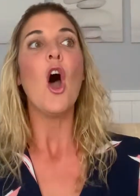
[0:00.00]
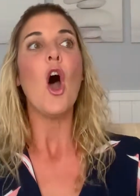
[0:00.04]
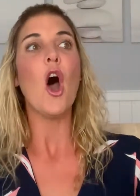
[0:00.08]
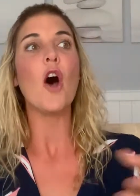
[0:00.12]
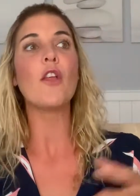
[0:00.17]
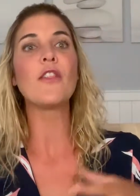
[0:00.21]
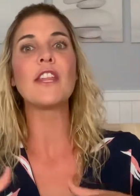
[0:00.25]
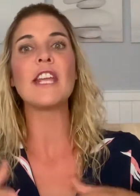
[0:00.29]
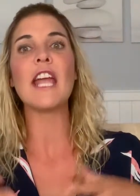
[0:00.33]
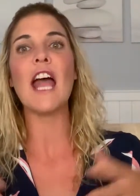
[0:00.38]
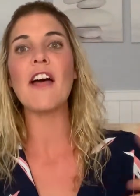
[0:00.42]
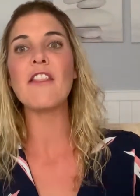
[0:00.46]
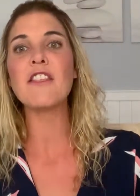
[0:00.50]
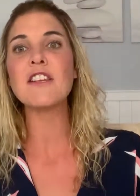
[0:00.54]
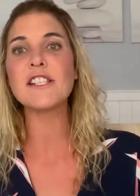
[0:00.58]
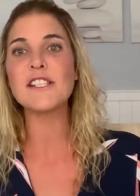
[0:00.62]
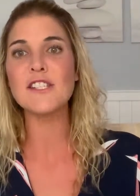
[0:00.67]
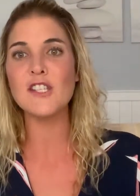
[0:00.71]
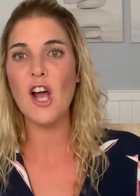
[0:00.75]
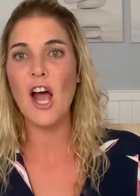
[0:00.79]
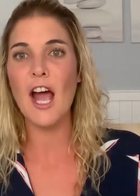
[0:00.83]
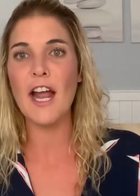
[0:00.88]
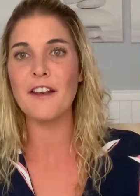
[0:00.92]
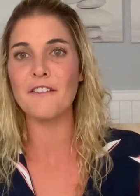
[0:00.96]
On the other
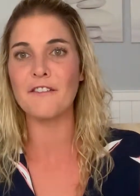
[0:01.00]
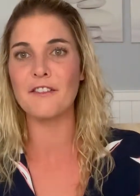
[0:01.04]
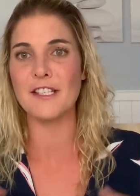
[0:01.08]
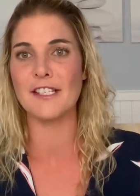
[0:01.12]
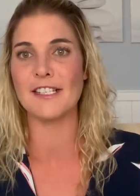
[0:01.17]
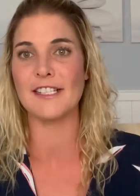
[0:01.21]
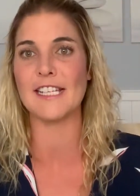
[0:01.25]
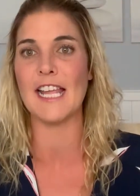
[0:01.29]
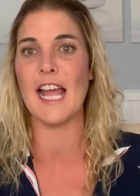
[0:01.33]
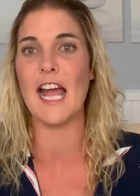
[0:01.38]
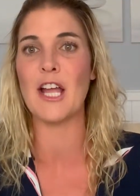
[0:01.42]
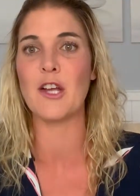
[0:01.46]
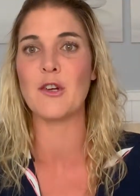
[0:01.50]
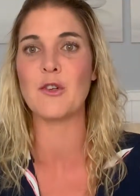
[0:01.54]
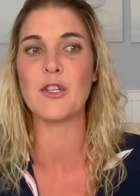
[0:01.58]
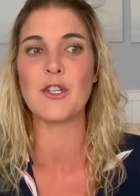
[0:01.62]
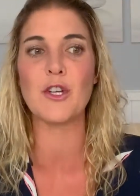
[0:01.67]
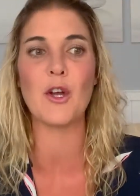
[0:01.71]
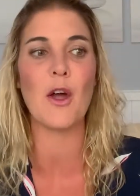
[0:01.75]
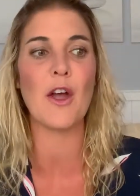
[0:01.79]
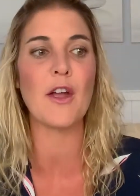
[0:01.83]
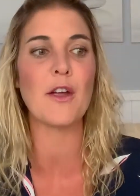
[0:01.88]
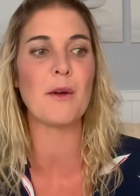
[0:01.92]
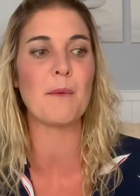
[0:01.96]
side of the scale, you
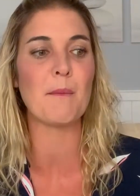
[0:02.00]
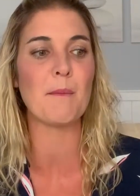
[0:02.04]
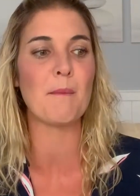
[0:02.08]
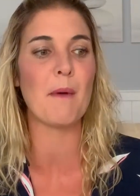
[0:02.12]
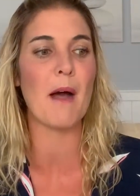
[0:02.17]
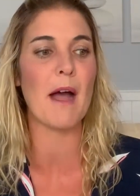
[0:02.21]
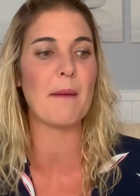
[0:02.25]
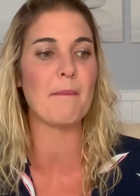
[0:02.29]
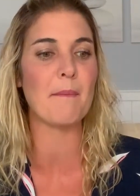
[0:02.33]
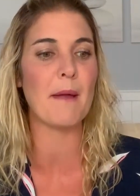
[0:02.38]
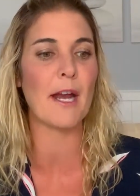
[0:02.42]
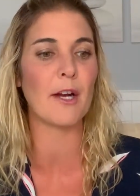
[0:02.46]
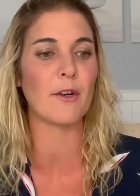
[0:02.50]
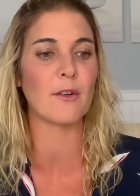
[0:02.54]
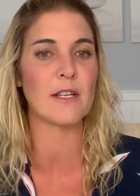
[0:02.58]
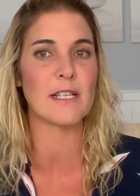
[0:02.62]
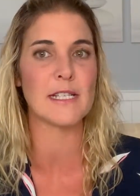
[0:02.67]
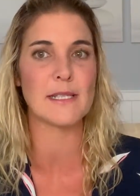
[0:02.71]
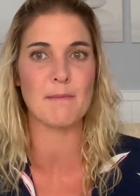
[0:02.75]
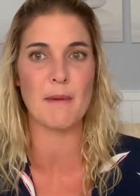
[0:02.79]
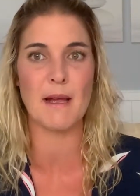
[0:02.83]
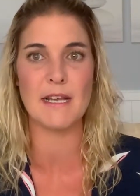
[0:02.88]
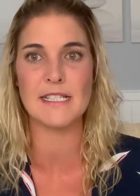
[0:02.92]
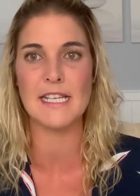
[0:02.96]
know, my
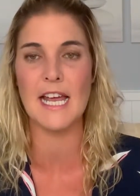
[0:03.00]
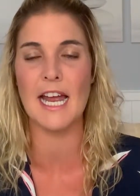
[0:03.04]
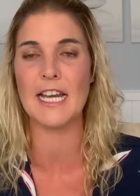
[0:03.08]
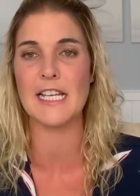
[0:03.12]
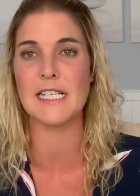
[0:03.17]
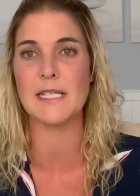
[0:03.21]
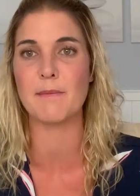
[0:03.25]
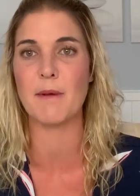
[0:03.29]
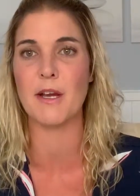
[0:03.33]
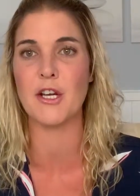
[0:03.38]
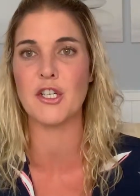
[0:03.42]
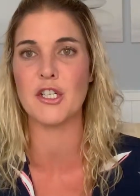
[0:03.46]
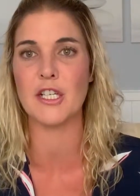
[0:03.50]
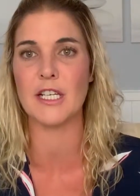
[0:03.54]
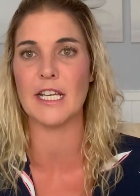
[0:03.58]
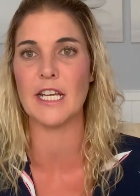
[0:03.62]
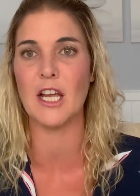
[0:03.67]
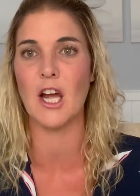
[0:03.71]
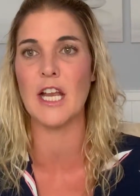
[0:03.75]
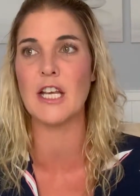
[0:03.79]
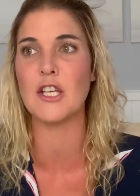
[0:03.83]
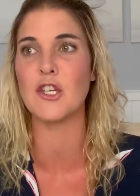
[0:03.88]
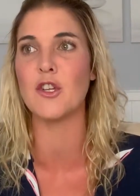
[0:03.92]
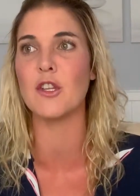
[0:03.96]
parents, my dad
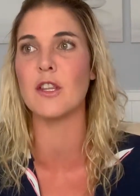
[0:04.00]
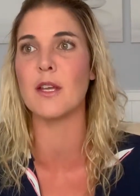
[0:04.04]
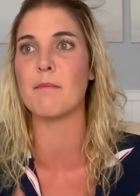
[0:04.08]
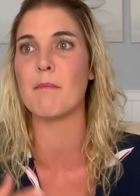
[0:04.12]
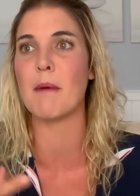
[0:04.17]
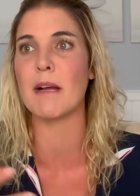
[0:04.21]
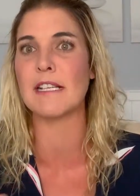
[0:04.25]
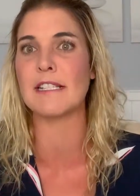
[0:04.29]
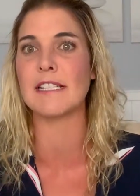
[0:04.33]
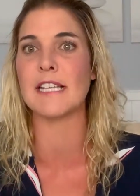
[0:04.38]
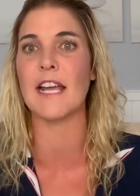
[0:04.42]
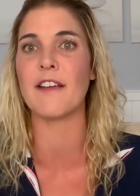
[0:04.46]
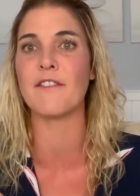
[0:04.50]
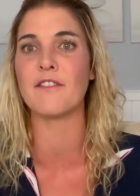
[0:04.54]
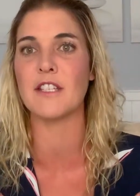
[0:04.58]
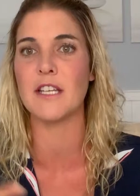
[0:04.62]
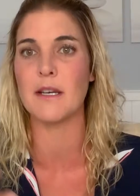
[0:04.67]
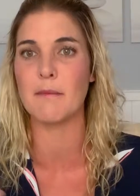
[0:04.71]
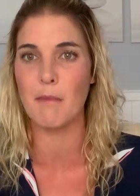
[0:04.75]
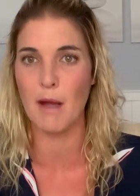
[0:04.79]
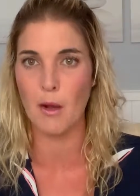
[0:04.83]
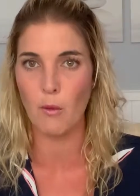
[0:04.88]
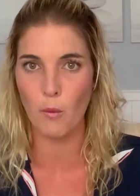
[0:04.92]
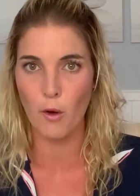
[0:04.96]
especially, I knew that my safety
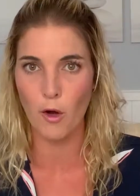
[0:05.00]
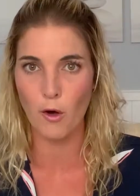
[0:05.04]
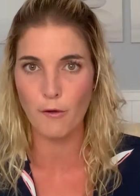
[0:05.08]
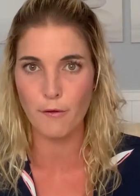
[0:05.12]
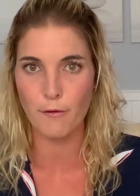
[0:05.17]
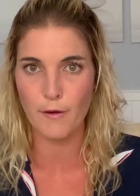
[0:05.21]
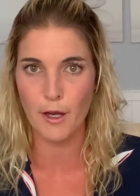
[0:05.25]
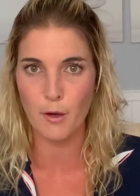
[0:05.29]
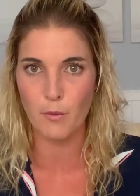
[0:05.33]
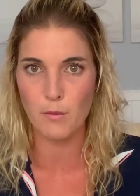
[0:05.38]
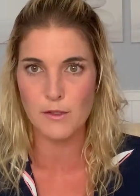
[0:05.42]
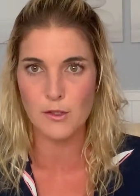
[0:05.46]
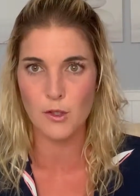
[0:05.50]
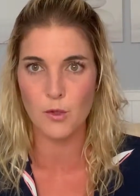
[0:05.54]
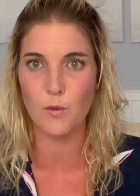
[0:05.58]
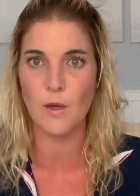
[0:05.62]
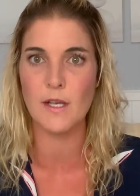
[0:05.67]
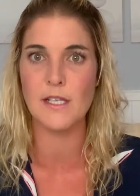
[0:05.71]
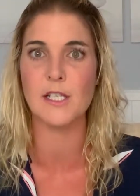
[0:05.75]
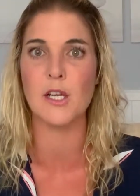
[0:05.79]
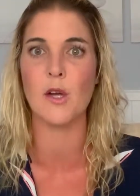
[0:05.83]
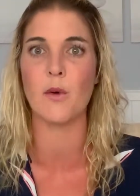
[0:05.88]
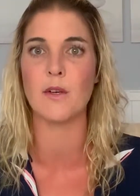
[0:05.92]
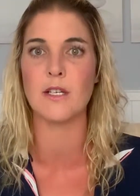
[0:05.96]
and my welfare was
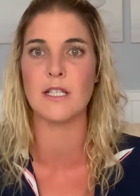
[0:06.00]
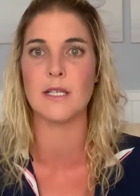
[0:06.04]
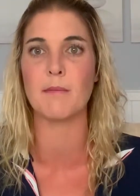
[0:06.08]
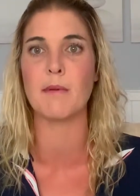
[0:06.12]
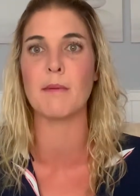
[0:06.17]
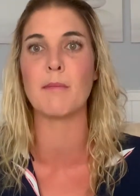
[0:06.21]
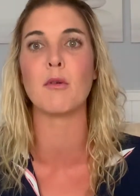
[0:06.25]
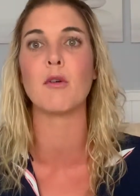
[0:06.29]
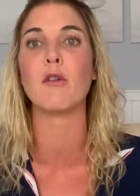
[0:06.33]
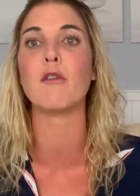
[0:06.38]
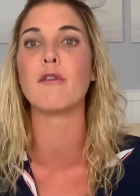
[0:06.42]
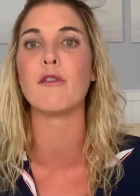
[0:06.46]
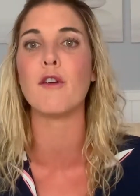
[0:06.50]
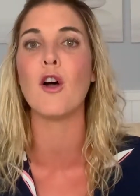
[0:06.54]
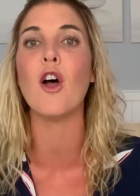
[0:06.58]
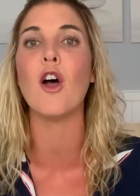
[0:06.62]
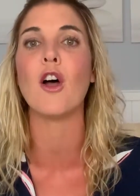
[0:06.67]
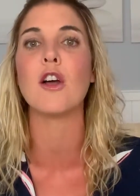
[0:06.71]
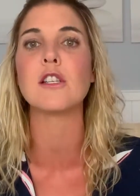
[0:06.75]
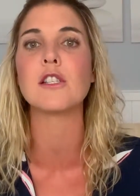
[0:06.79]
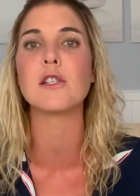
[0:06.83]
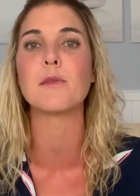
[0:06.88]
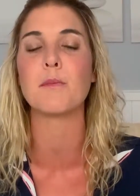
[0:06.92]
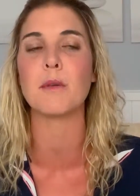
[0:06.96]
always going to be put
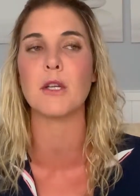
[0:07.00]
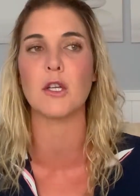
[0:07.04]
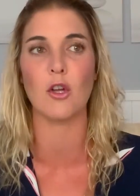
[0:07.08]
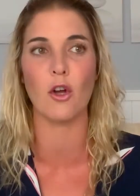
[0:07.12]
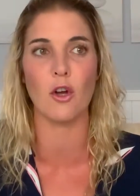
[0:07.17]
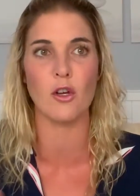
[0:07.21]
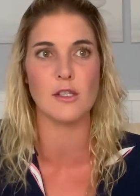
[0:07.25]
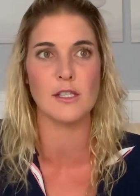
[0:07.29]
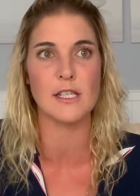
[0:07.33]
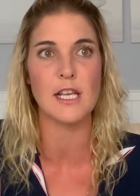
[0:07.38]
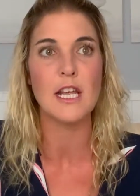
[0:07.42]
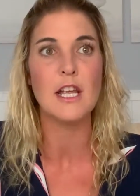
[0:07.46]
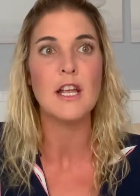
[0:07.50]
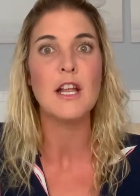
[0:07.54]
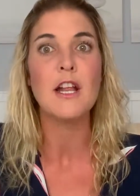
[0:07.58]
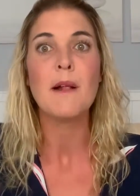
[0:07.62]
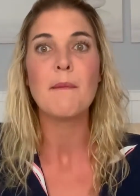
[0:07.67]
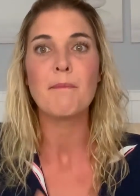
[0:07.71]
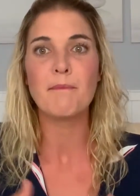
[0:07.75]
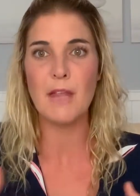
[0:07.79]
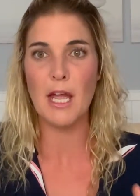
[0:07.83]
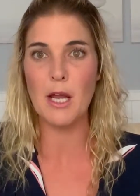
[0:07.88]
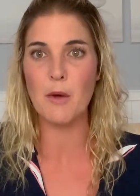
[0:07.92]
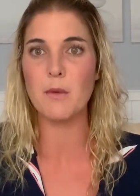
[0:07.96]
first, because
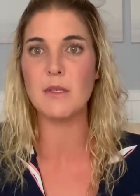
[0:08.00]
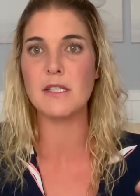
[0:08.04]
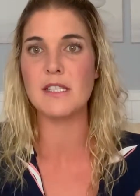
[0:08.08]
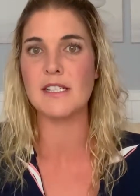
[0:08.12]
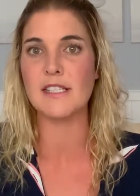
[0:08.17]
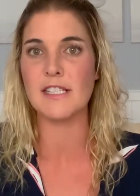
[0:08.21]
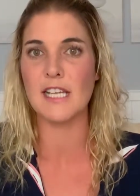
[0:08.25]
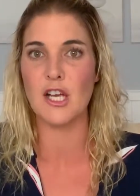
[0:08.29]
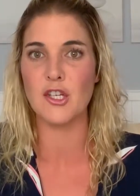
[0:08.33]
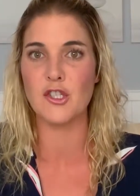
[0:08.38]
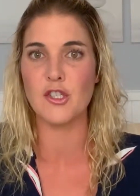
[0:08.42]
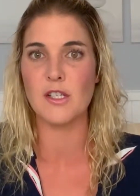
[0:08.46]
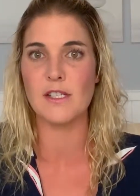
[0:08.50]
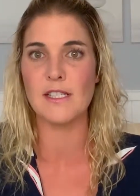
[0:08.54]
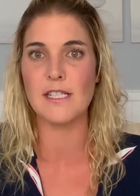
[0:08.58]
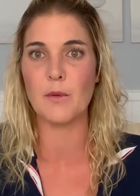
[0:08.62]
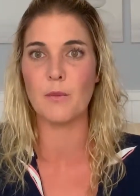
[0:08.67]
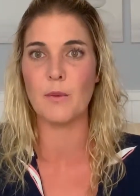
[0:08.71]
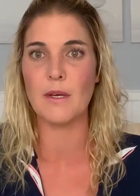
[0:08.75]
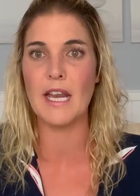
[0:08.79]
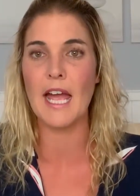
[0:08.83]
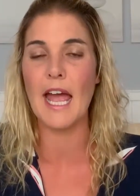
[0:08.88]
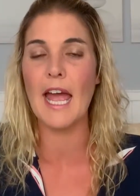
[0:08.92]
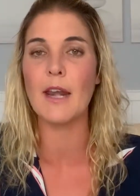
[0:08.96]
they were discussions
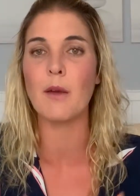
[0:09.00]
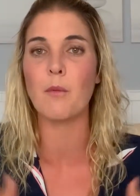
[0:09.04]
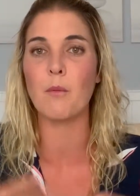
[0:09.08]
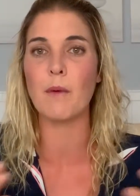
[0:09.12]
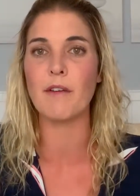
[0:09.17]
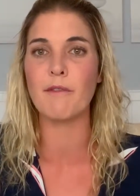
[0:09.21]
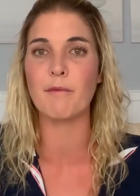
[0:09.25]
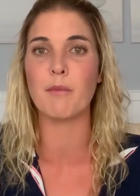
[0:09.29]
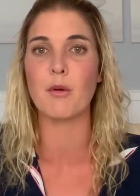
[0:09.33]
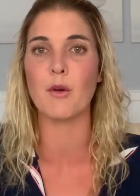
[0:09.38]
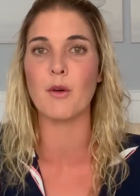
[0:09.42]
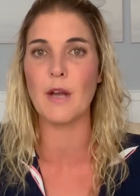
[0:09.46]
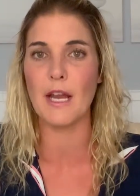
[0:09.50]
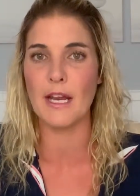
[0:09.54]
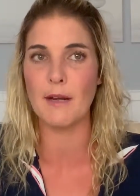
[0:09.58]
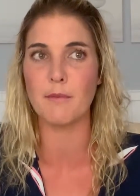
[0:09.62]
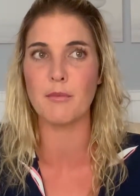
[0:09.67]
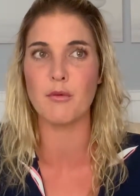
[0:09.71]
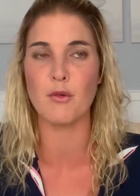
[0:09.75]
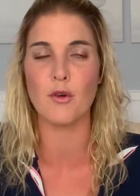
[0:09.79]
that we'd had, and he'd